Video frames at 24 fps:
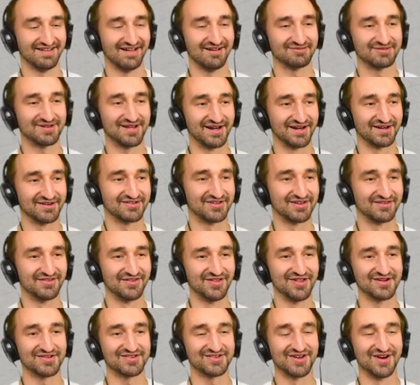I'm kidding, Steve. Here, it
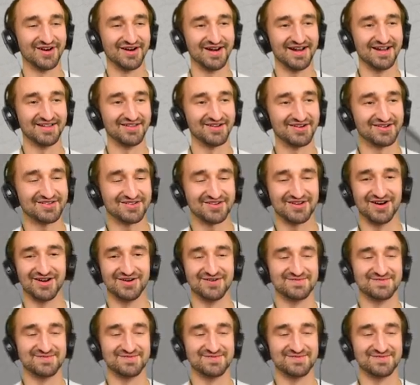looks good. Help, it looks good.